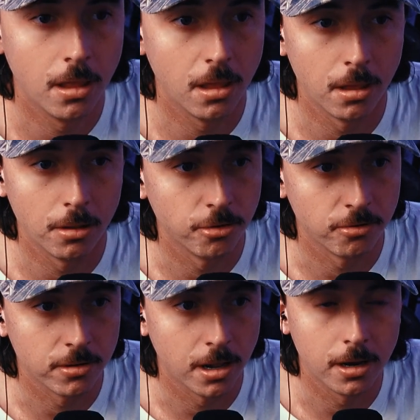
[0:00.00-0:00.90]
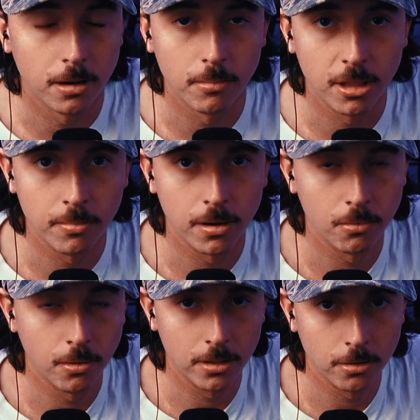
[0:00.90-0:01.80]
it just related to me
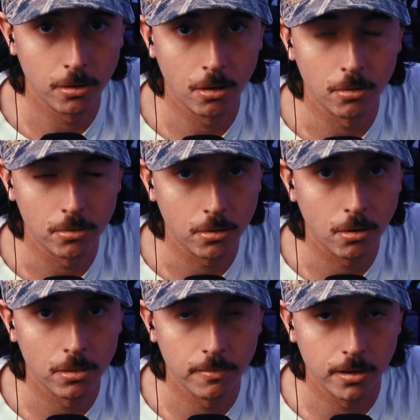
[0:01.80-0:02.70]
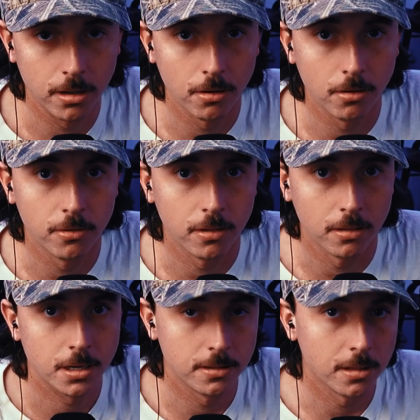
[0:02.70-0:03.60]
spending way too long on the videos
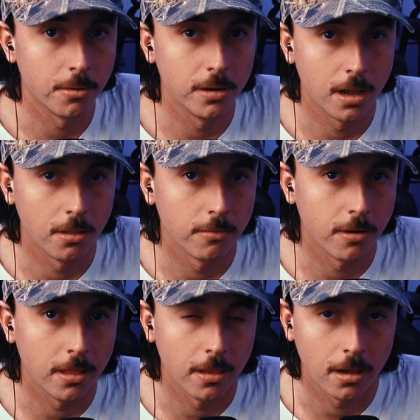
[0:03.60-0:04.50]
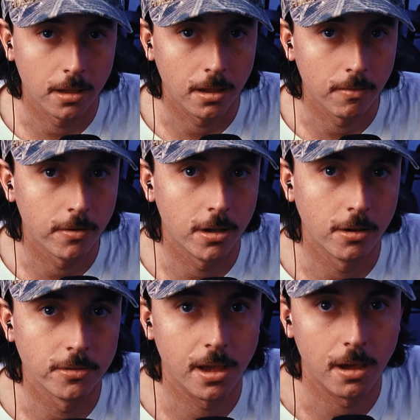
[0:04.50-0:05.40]
and slowing down the rate that I could get
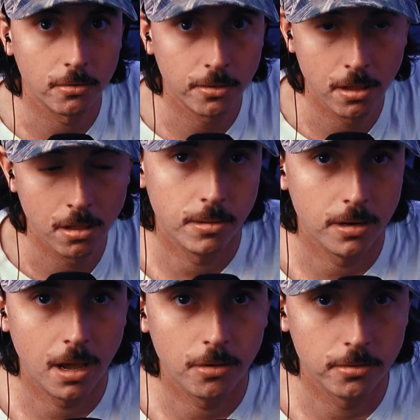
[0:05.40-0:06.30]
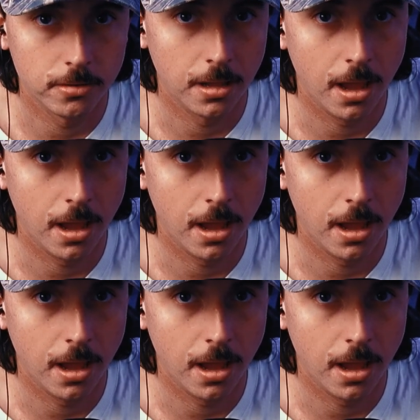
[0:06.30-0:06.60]
videos out. But now using